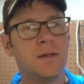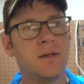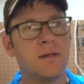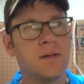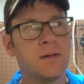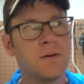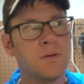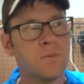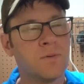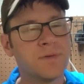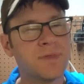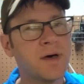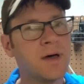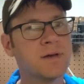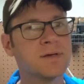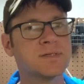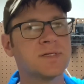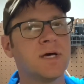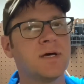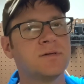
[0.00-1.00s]
Without
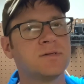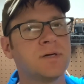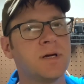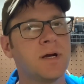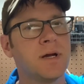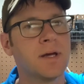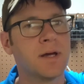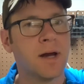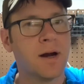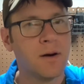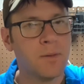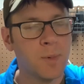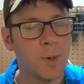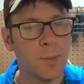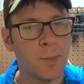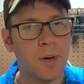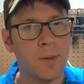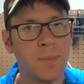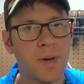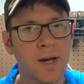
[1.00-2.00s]
exaggerating, I
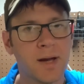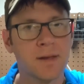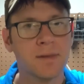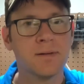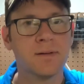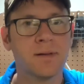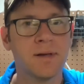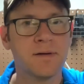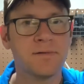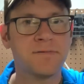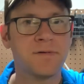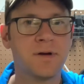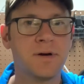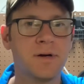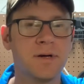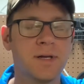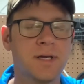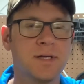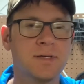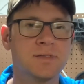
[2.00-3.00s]
remember back in the light fighter
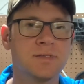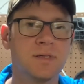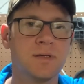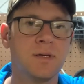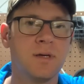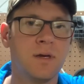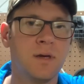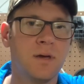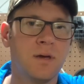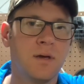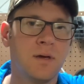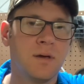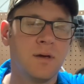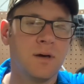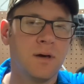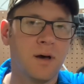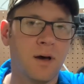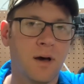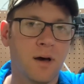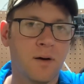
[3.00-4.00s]
days
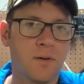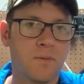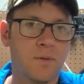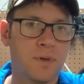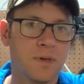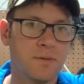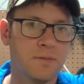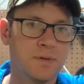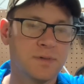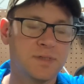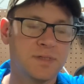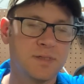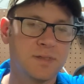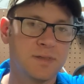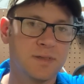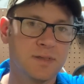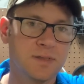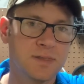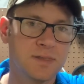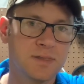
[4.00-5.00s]
when there was
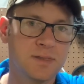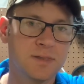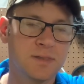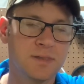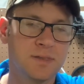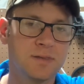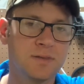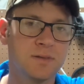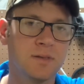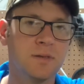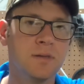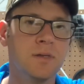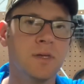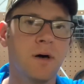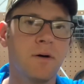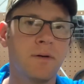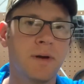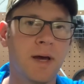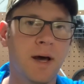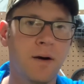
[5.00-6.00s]
this
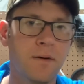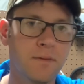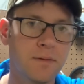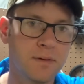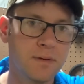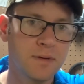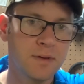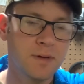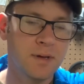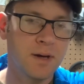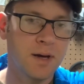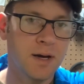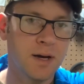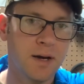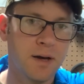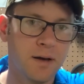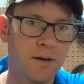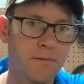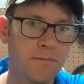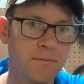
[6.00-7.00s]
loadout
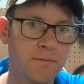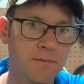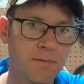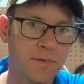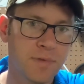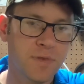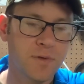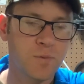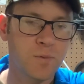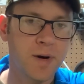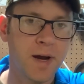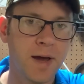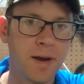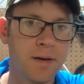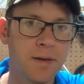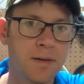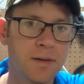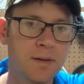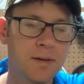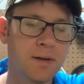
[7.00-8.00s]
thread.
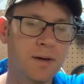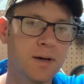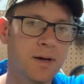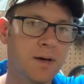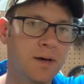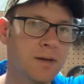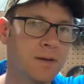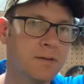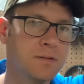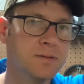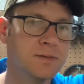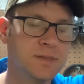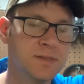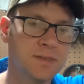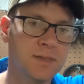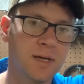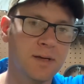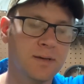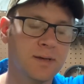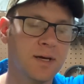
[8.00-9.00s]
It was,
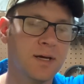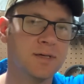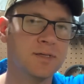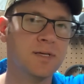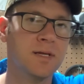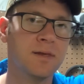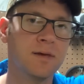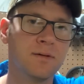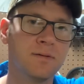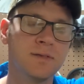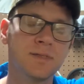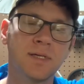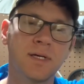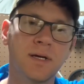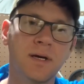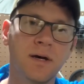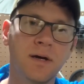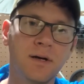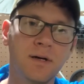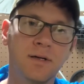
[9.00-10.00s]
gosh, I think it was like
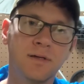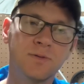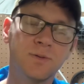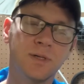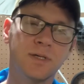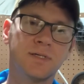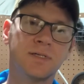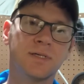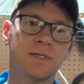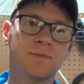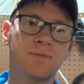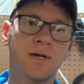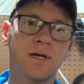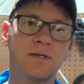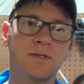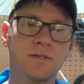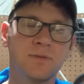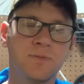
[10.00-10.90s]
126 pages by